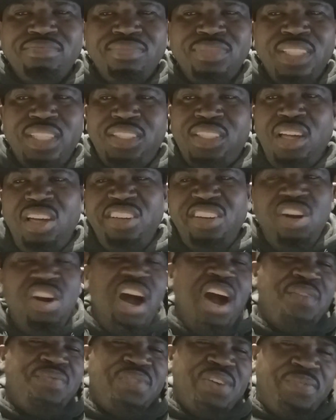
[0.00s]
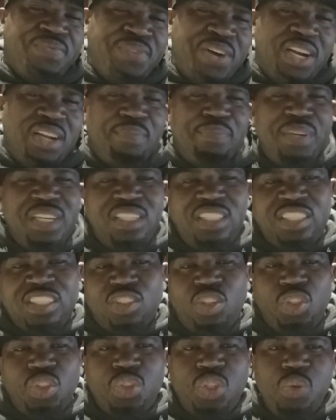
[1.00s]
They say, no, our forefather built this
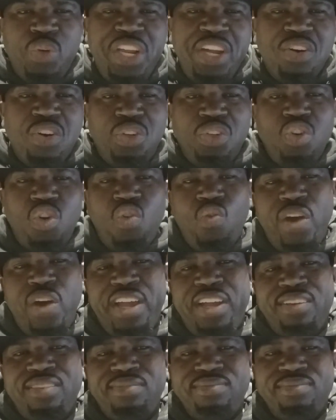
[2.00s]
country. We ain't going nowhere.